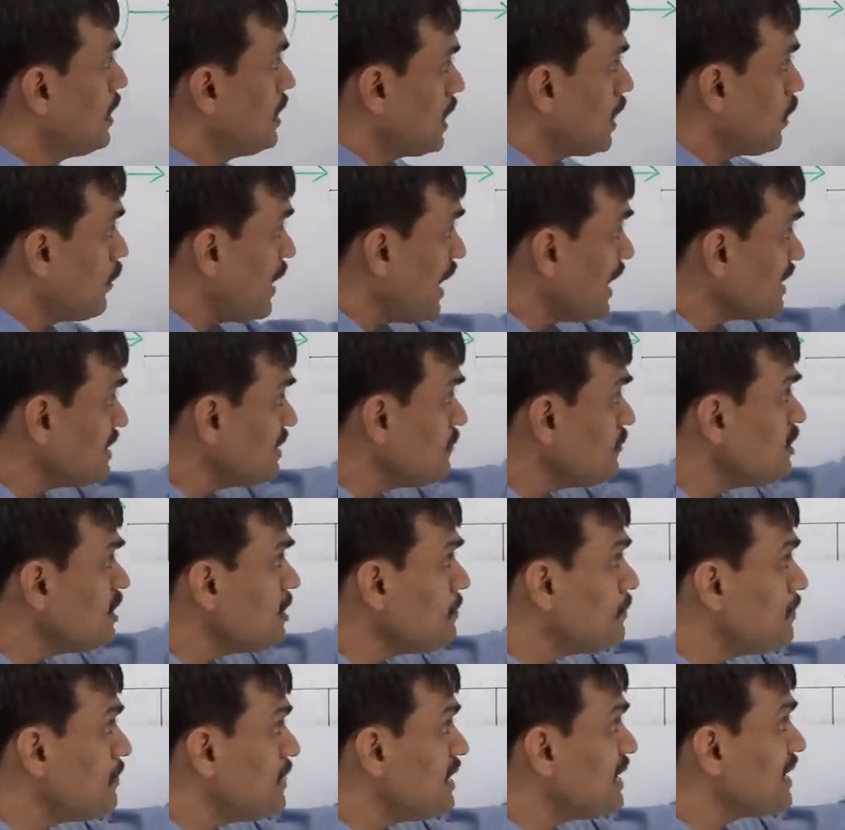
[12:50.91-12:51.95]
Now activity
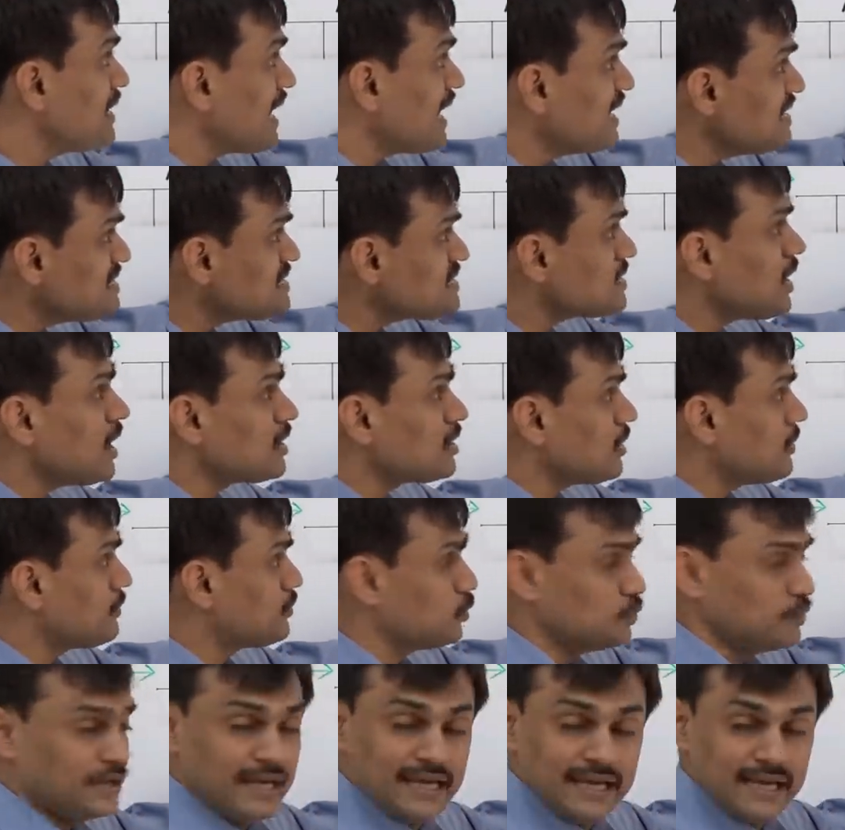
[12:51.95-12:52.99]
B can start up
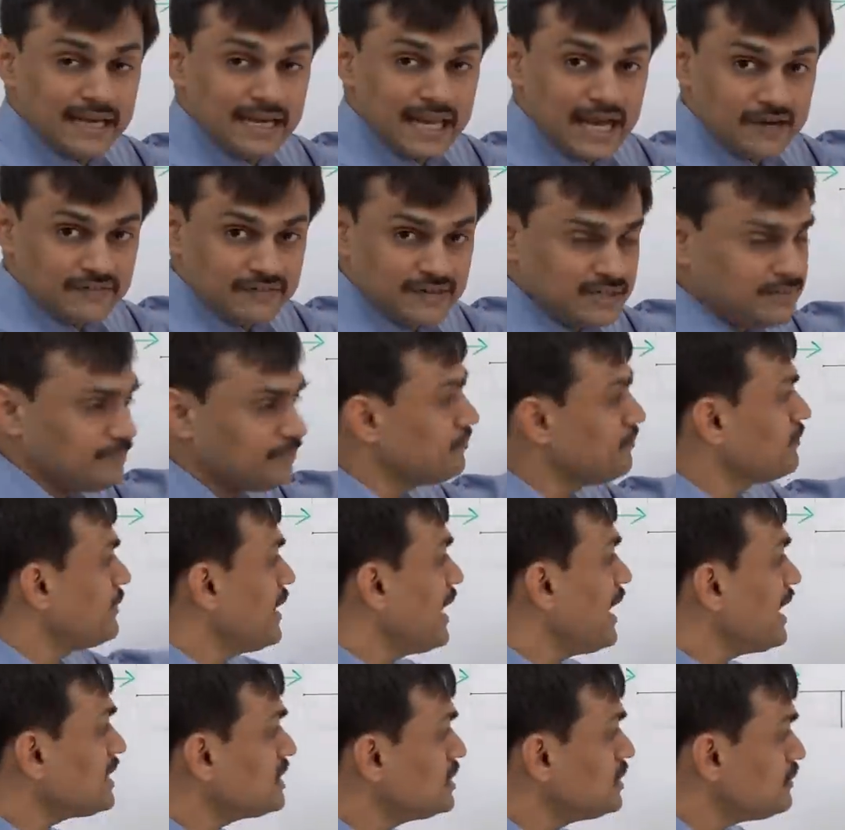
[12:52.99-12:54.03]
to day 11,
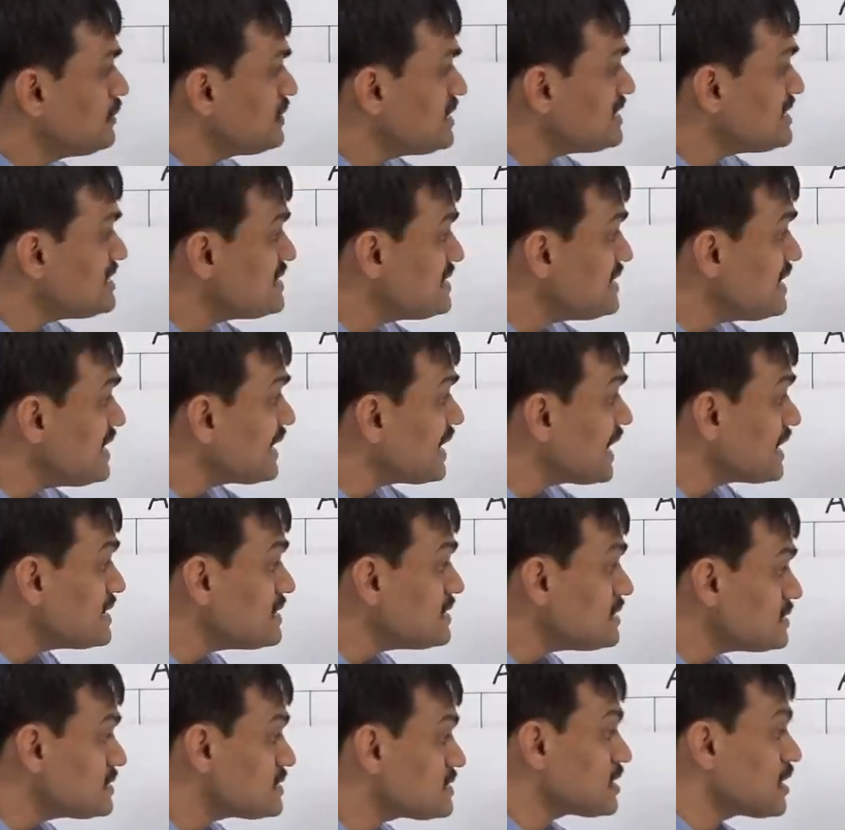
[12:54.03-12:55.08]
activity C
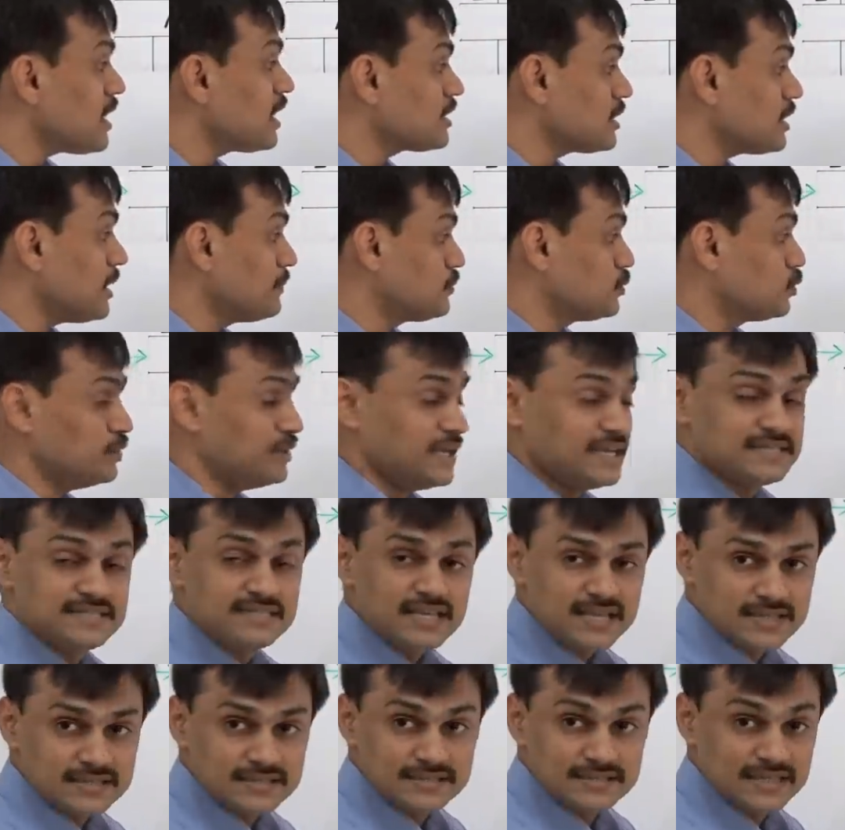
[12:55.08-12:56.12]
can start up to day
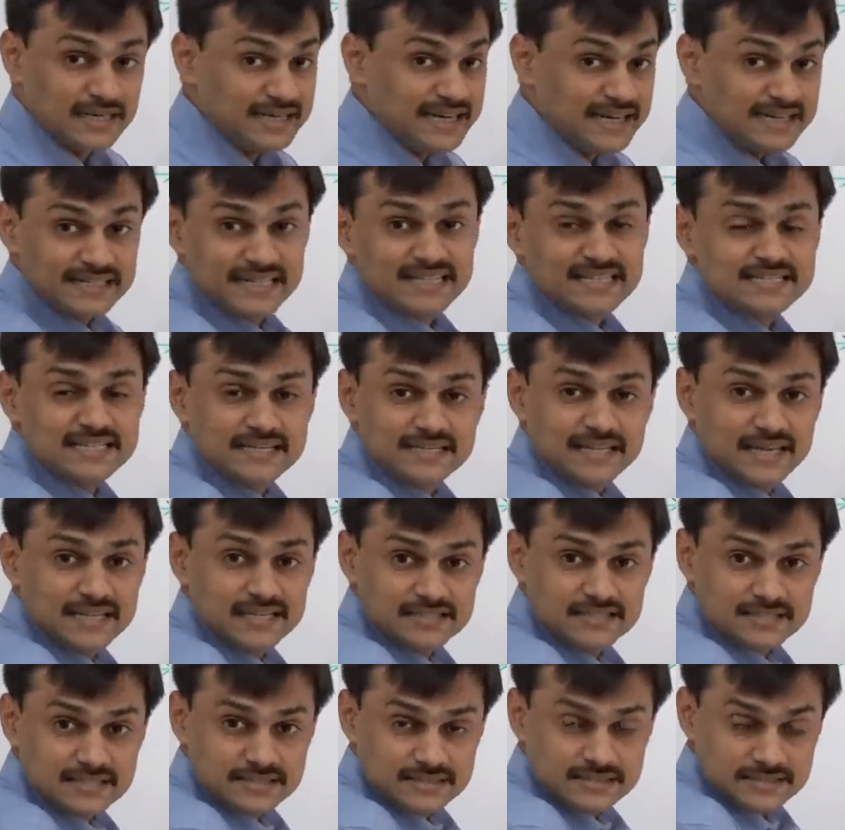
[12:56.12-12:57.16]
6, the latest it
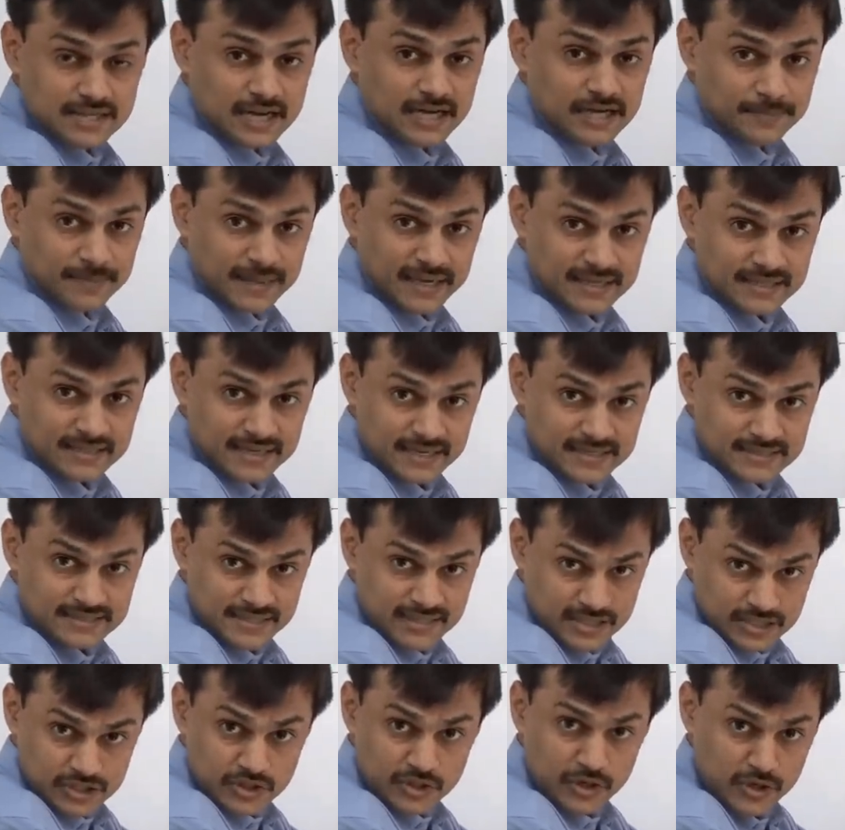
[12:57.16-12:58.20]
can start by day
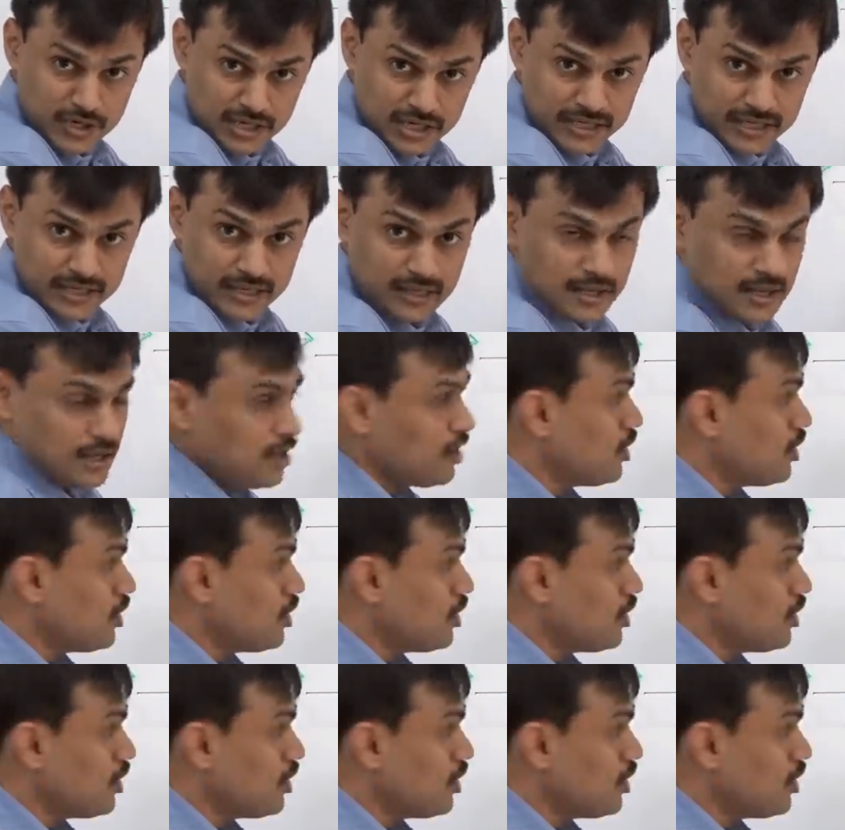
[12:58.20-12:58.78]
6 only.